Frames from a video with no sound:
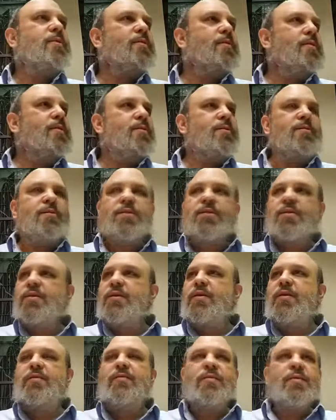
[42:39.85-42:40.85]
you
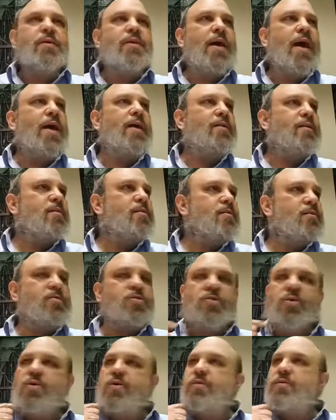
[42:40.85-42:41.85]
know, uh, Yad is
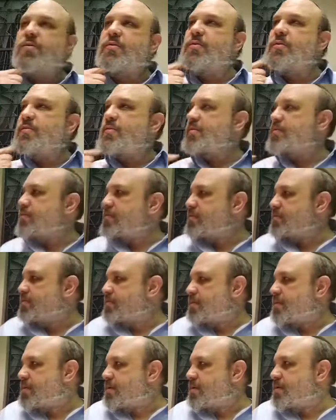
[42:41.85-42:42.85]
showing,
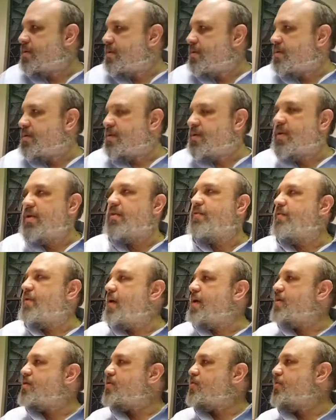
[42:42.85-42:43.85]
is, is
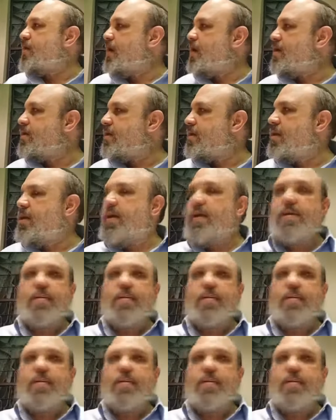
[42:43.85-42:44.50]
signifying strength,